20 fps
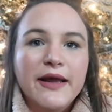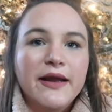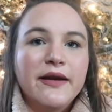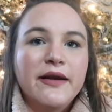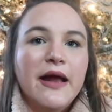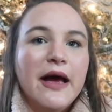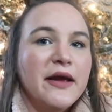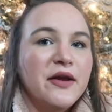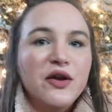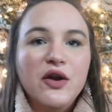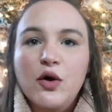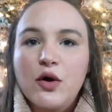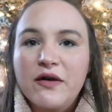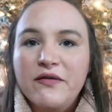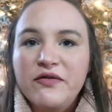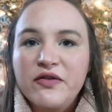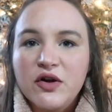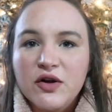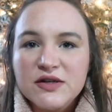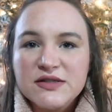And you know,
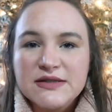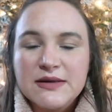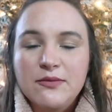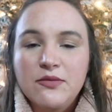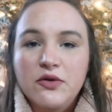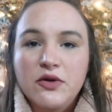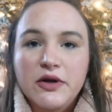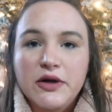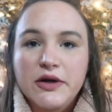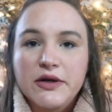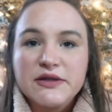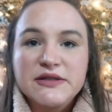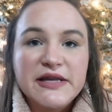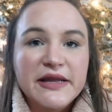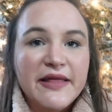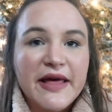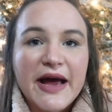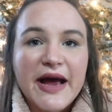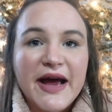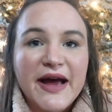if you're similar
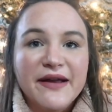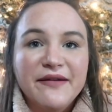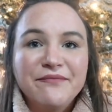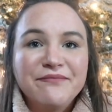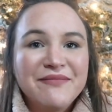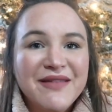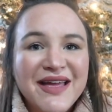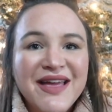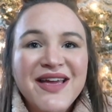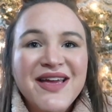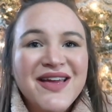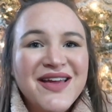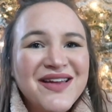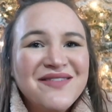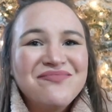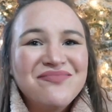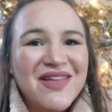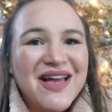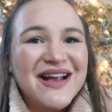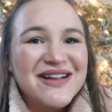to that,
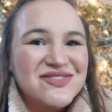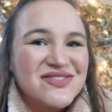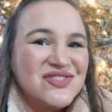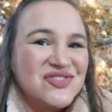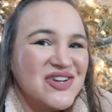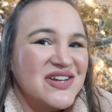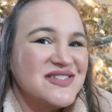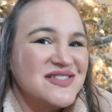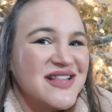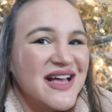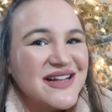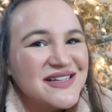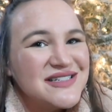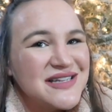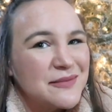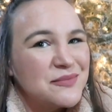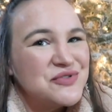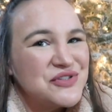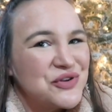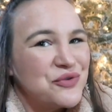I suggest that
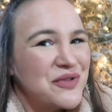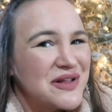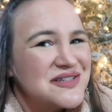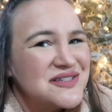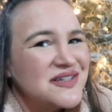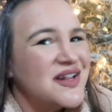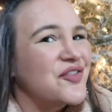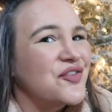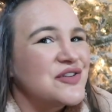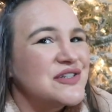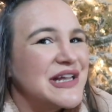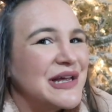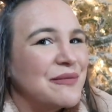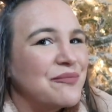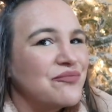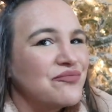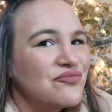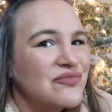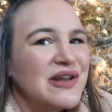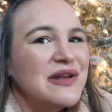tip too. That's another tip.